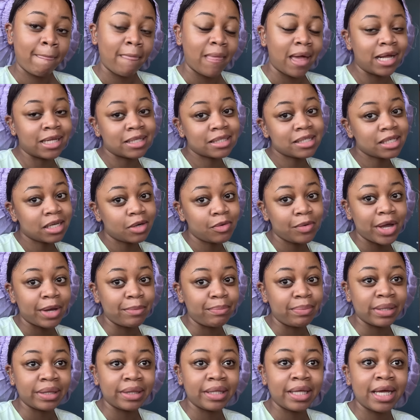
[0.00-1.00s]
and today we
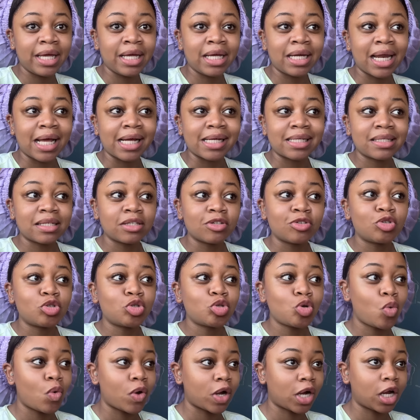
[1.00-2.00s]
have been there like since
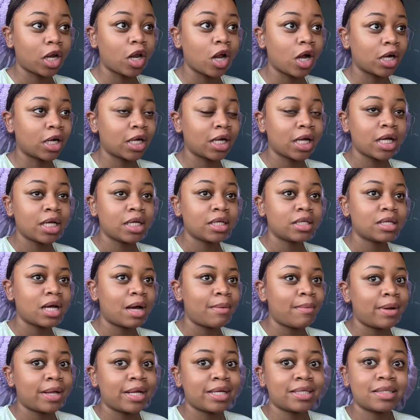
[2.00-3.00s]
2 o'clock
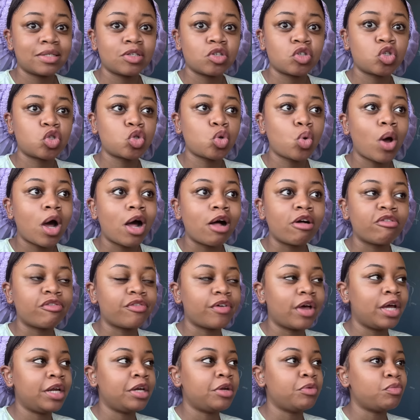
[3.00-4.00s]
abanye since 12
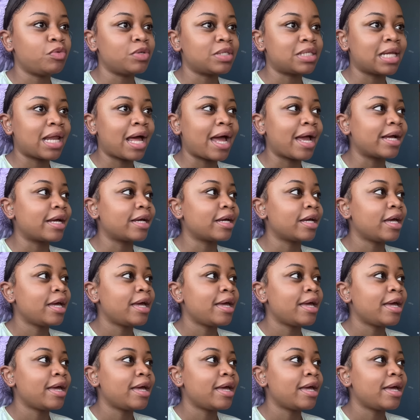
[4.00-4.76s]
and it was like